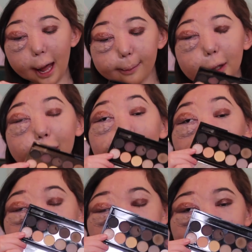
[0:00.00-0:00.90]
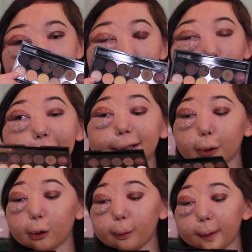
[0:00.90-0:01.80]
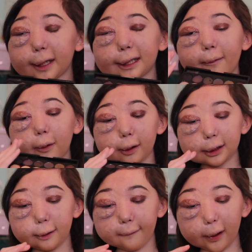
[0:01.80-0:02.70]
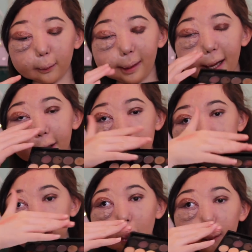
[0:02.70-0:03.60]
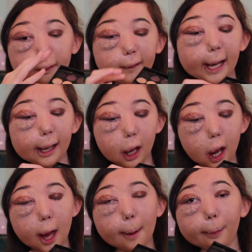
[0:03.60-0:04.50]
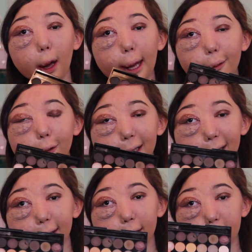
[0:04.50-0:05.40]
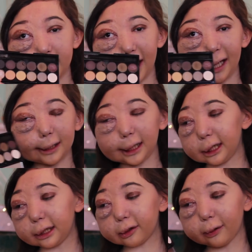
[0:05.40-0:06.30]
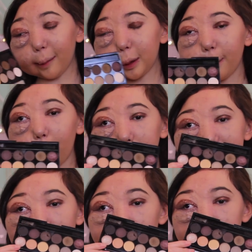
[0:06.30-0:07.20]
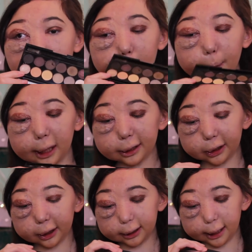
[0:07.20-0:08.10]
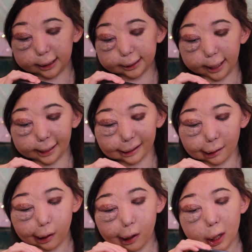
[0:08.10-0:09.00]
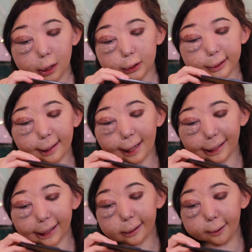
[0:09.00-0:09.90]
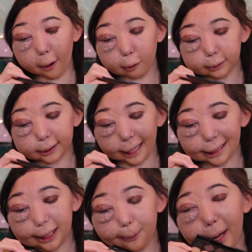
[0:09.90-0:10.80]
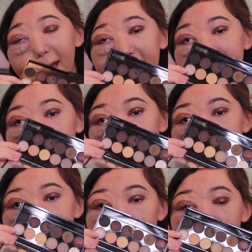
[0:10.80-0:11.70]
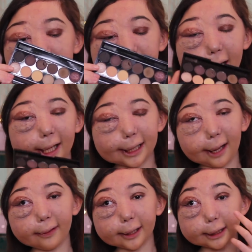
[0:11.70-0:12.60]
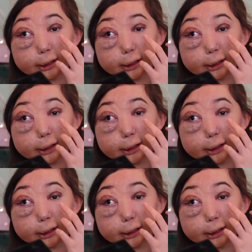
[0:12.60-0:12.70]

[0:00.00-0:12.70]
I'm not too sure what it's called because I've lost the film that goes on top of it, but I will link the shade in the description box down below. But it's just this like slightly gold, slightly beige shimmery shade, and this